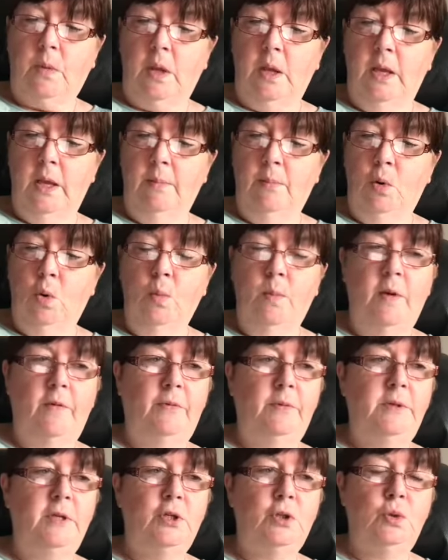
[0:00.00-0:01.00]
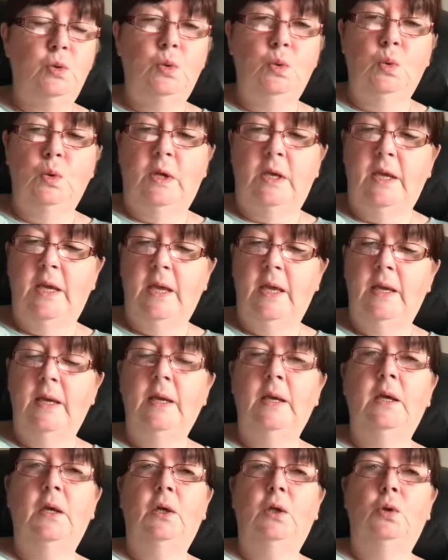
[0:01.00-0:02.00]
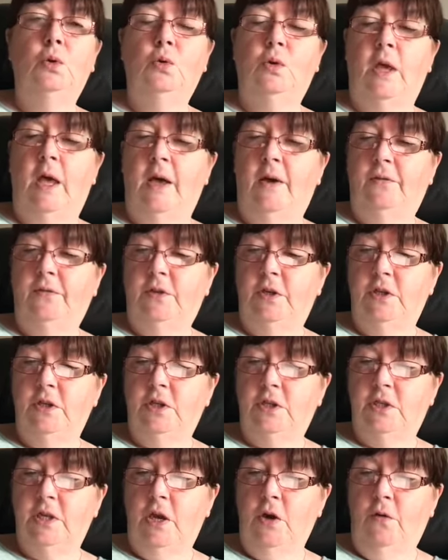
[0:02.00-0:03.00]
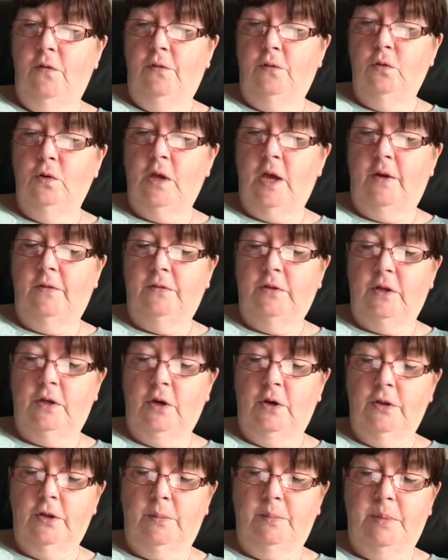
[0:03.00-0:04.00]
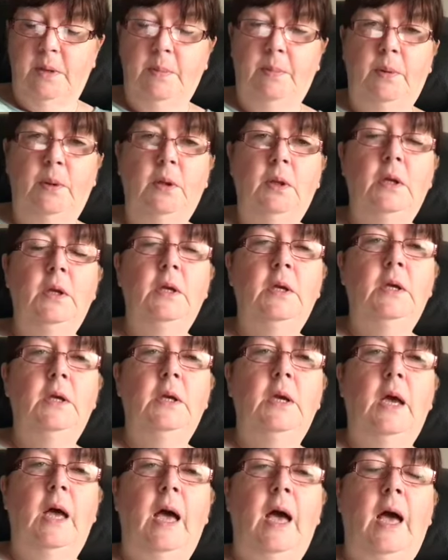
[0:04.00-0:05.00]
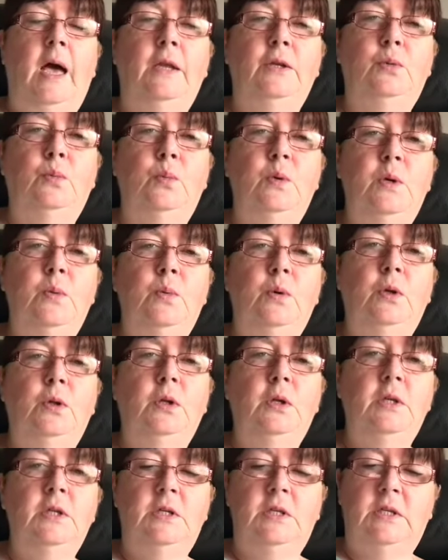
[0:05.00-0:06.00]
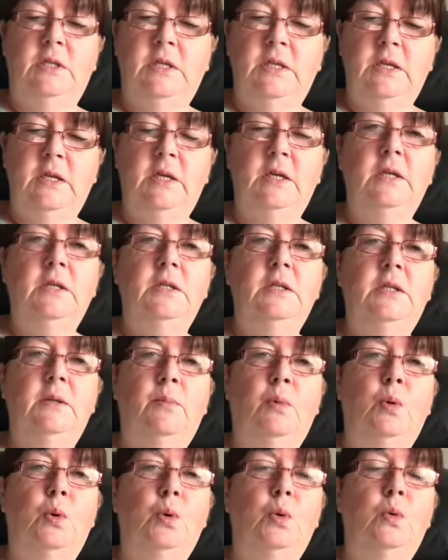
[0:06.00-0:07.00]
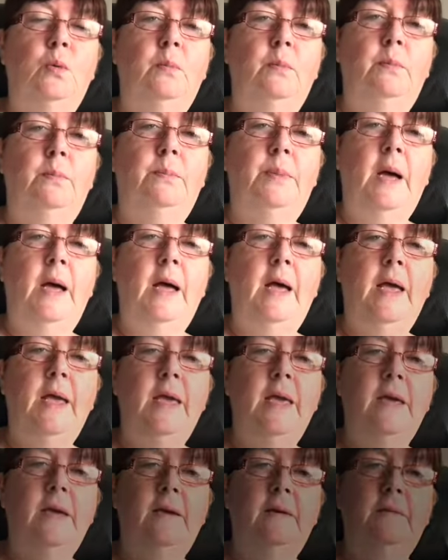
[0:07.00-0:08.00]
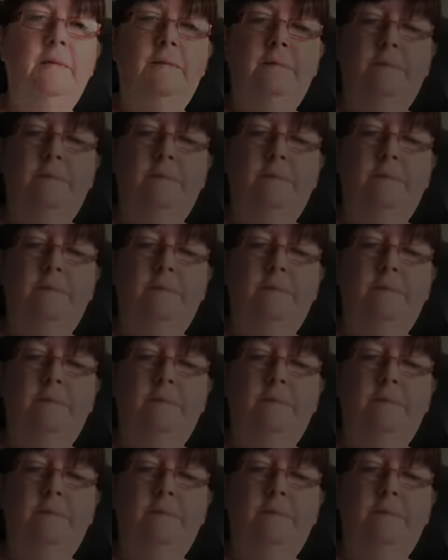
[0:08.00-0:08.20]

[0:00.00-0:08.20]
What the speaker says: I hope everybody's doing okay. Look after yourself, look after other people, and we will see you tomorrow. Bye.